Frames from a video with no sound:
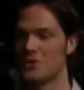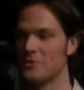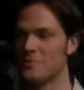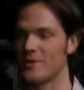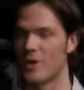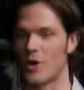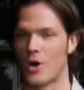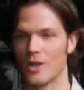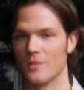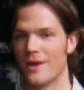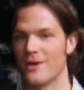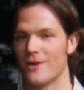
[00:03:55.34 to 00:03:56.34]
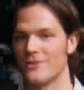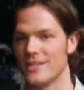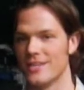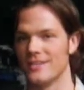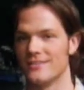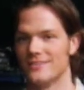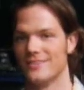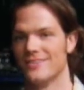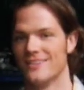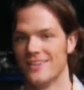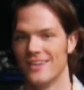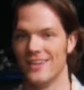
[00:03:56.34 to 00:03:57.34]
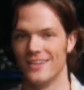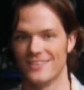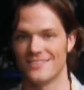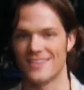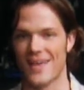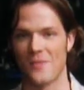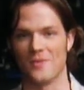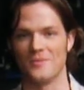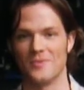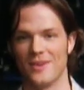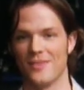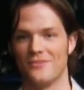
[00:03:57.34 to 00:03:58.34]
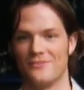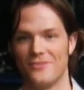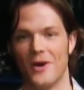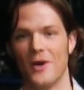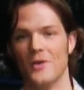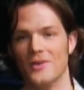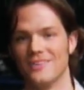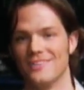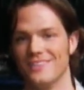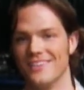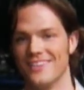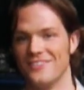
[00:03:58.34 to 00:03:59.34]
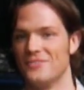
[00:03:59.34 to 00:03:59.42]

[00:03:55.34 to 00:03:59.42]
it would be all about Dean. And Sam would be on the phone and